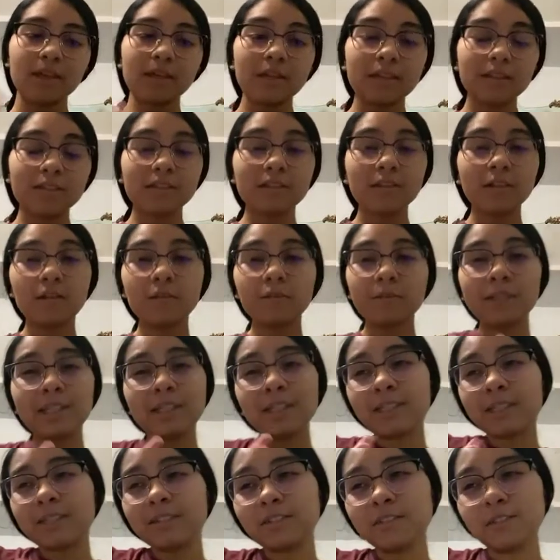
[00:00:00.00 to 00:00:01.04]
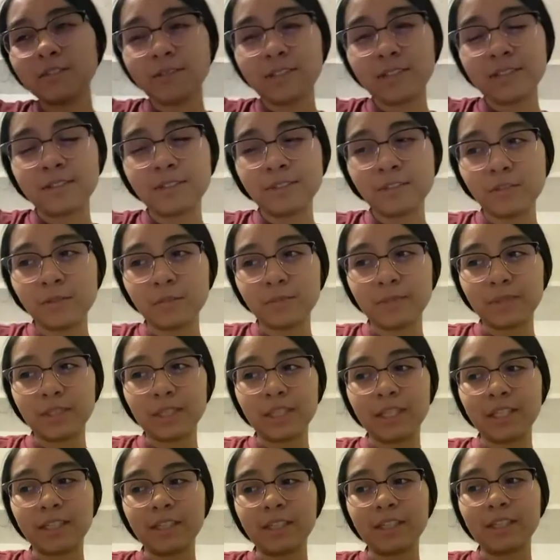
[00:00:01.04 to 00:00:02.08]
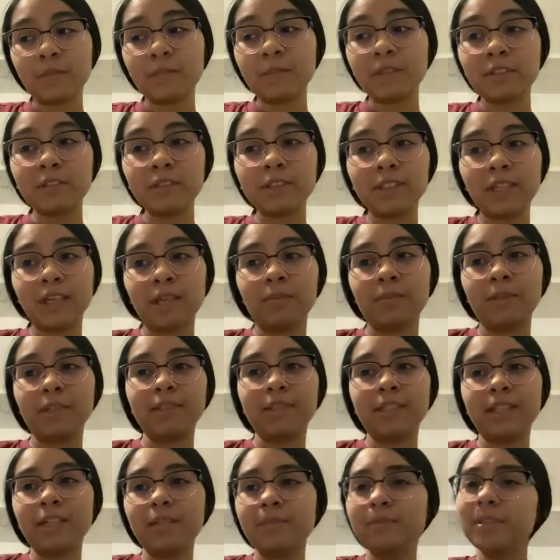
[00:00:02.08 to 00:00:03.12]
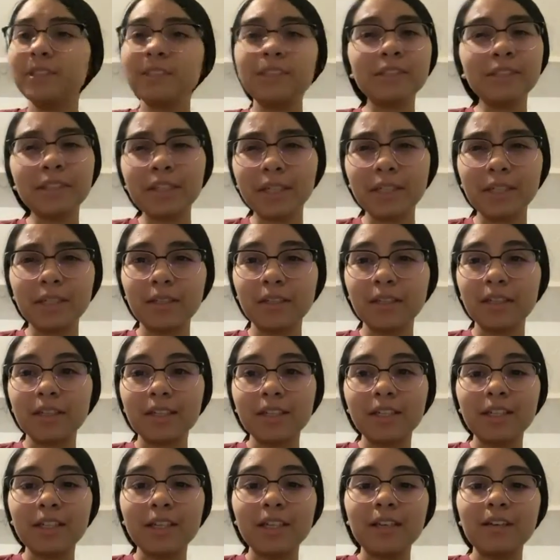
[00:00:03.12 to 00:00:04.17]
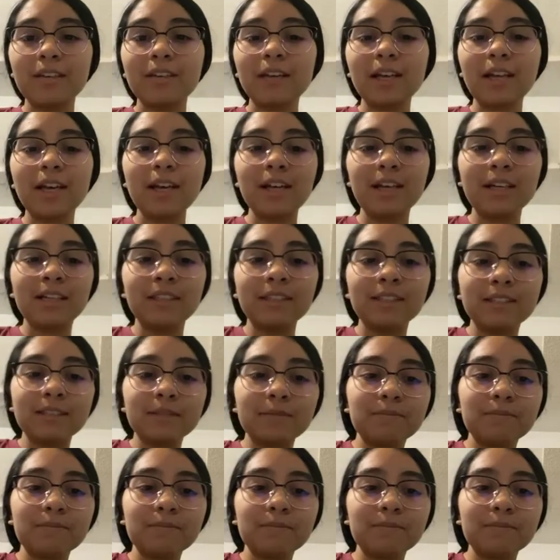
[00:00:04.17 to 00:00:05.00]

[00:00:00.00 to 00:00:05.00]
So we didn't get to do our Zoom thing and I'm a little sad about that, but it's okay. And